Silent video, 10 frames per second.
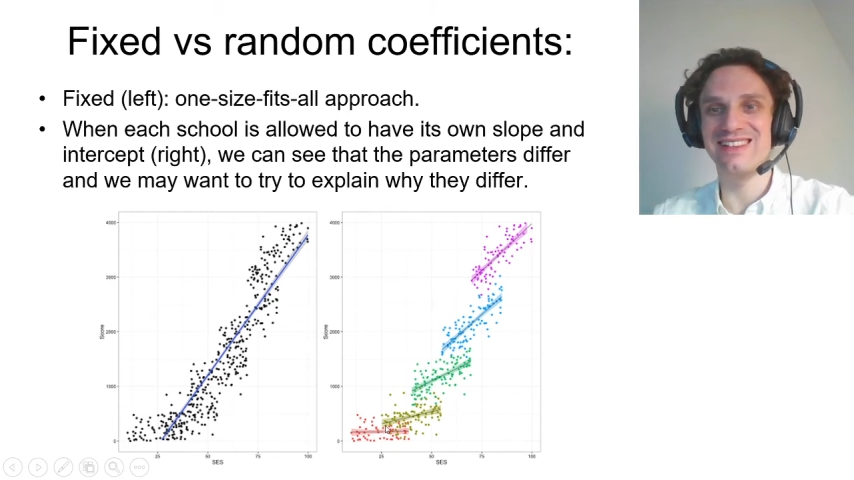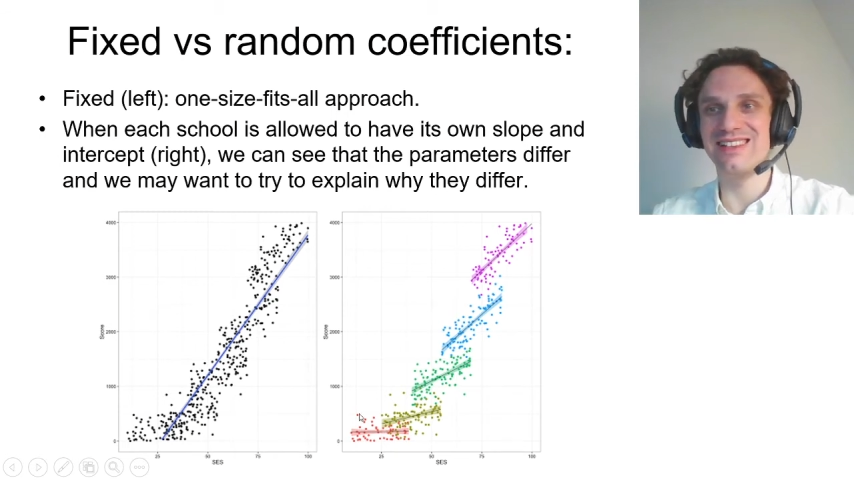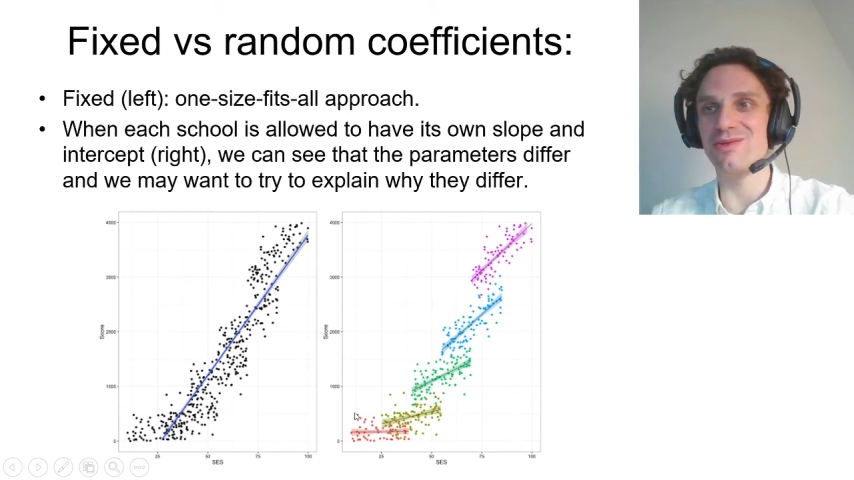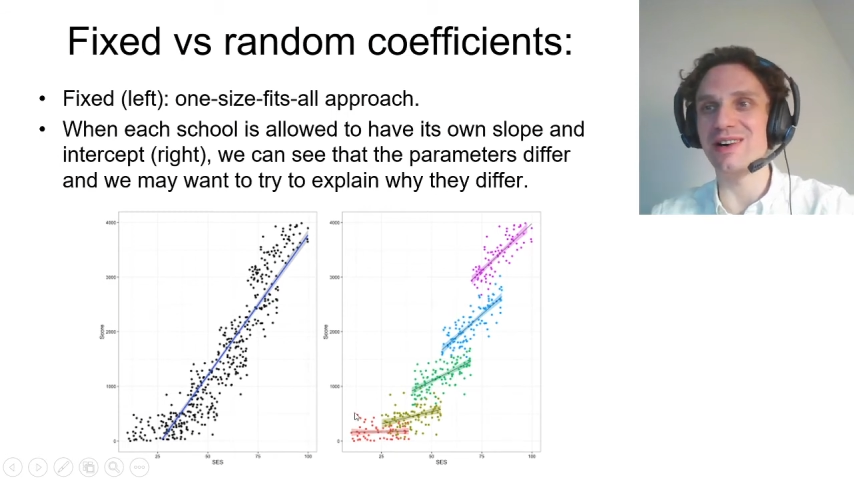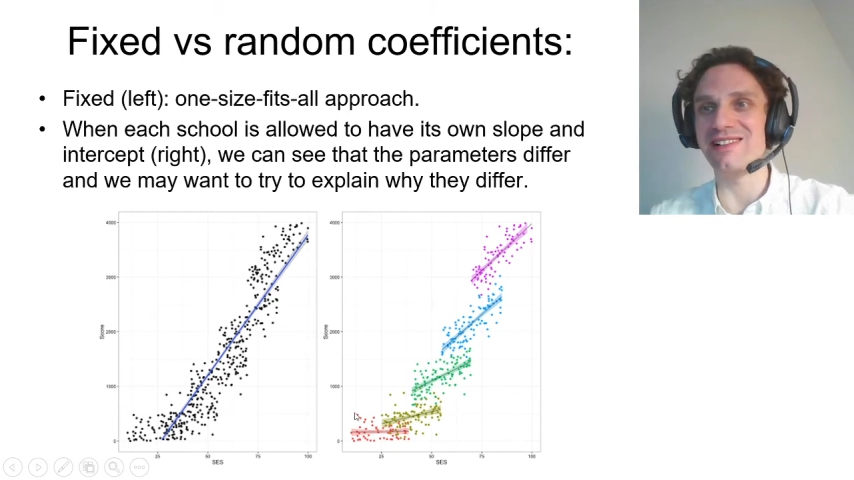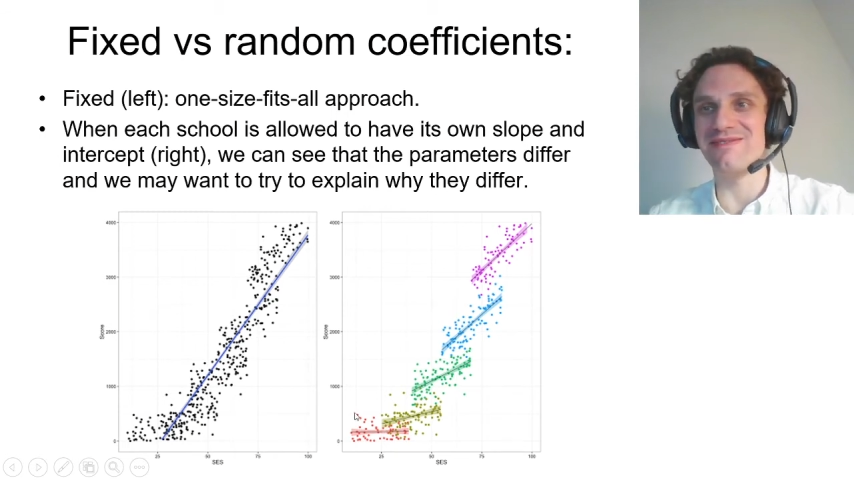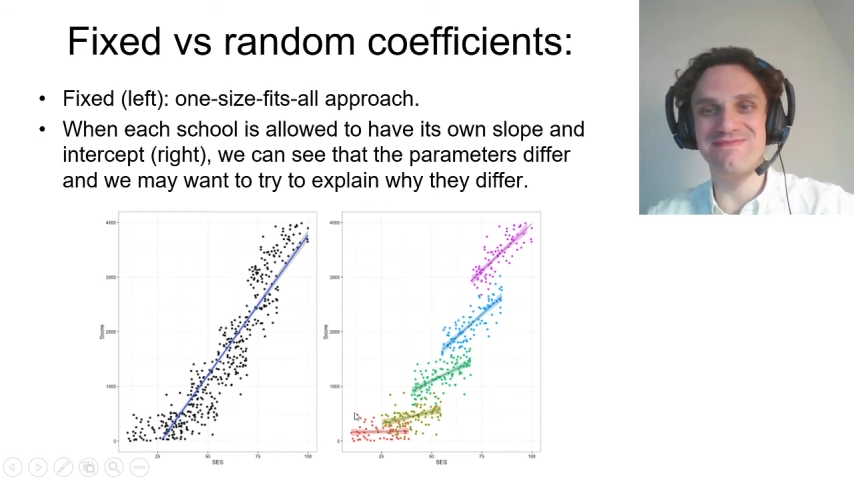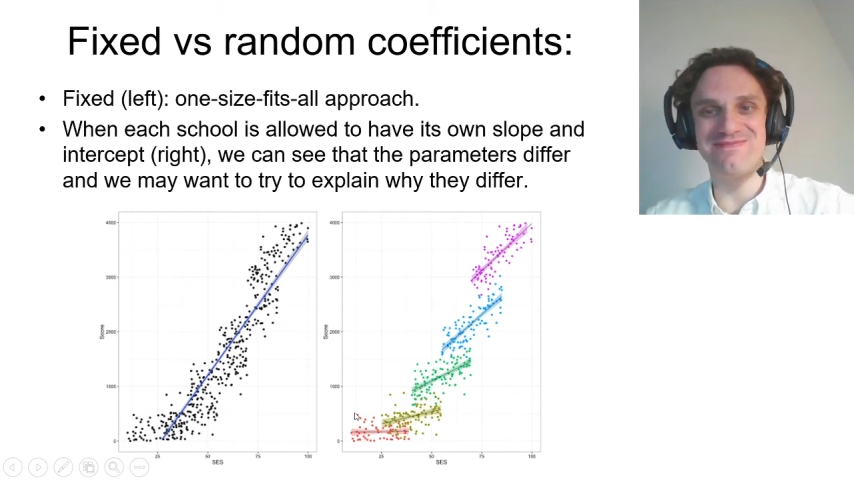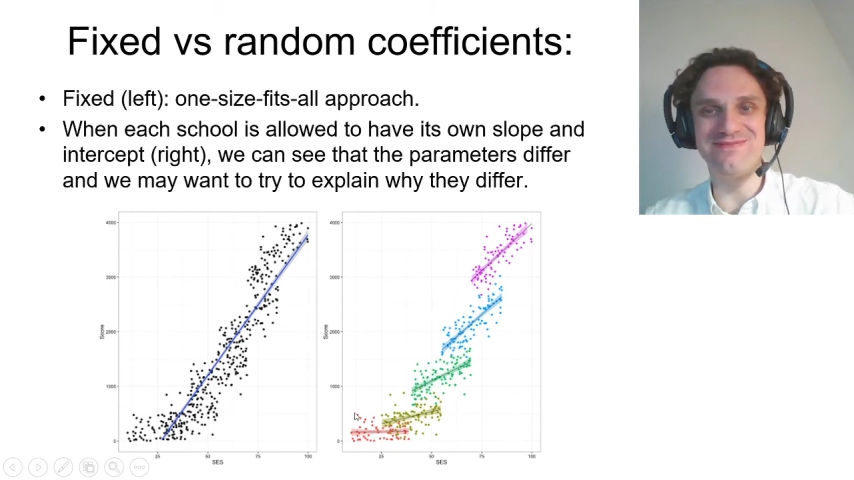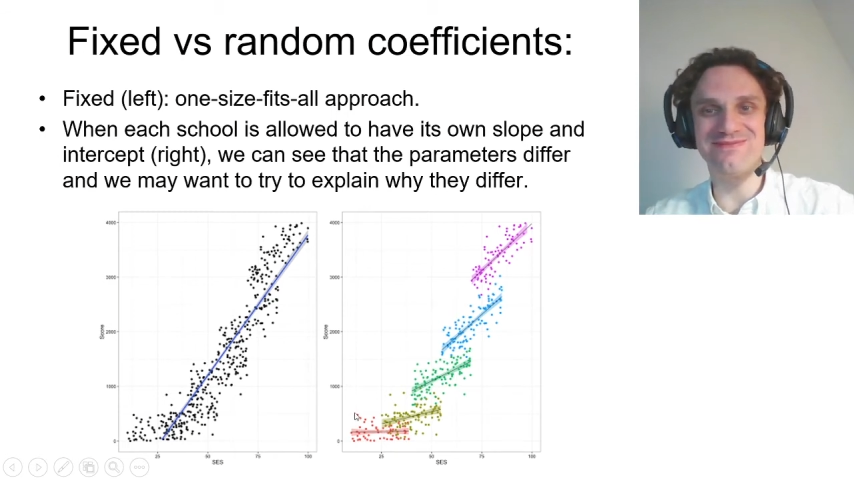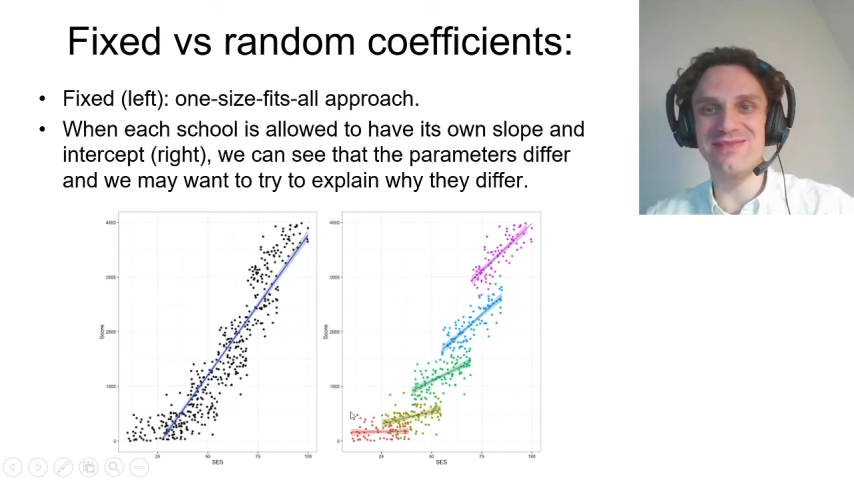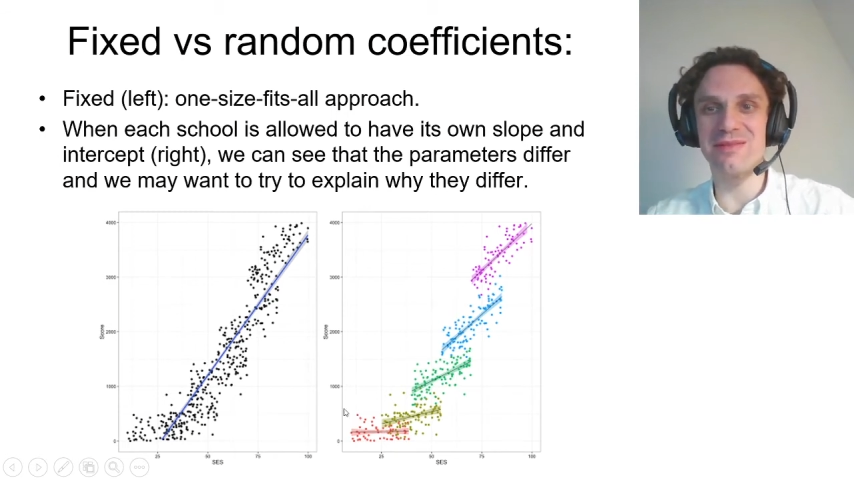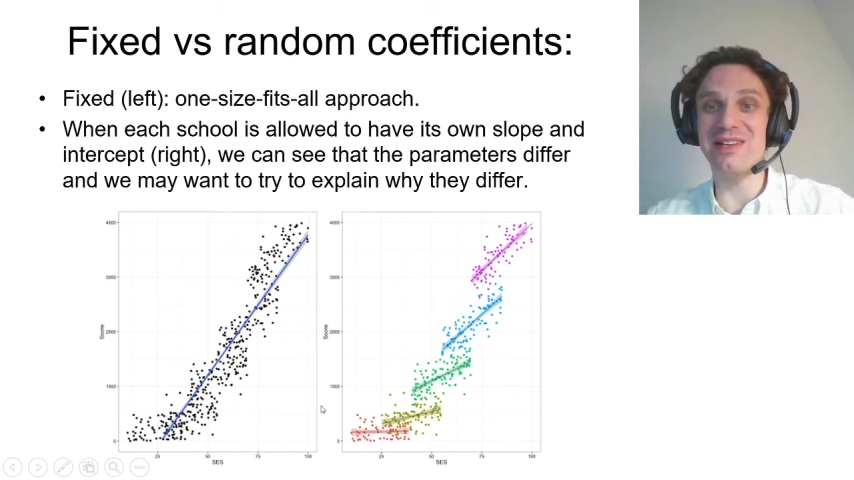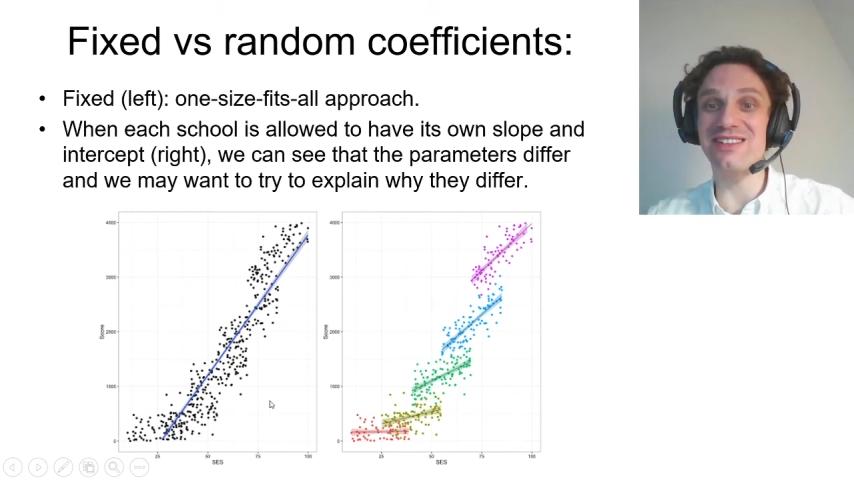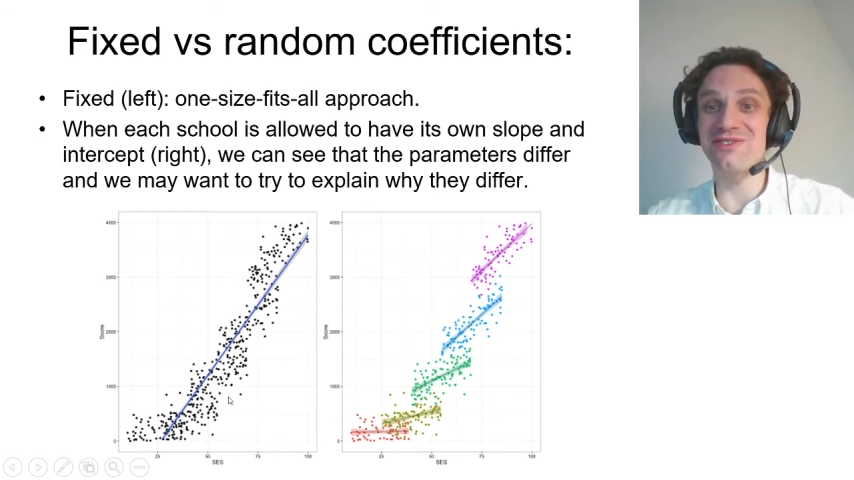well, but